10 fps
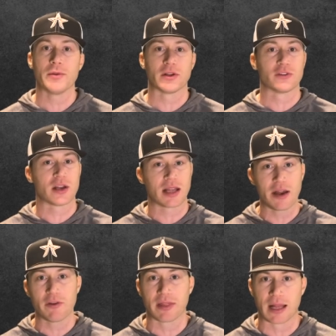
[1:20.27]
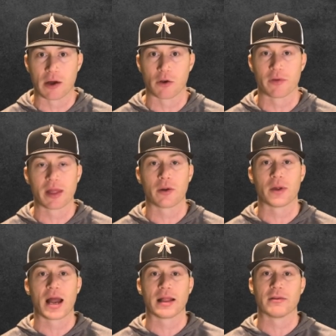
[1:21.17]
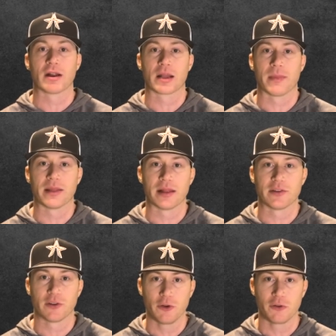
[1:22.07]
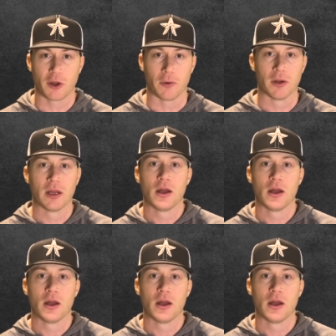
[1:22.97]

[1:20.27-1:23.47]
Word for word: You can check everything out over there. We highly recommend that you do so.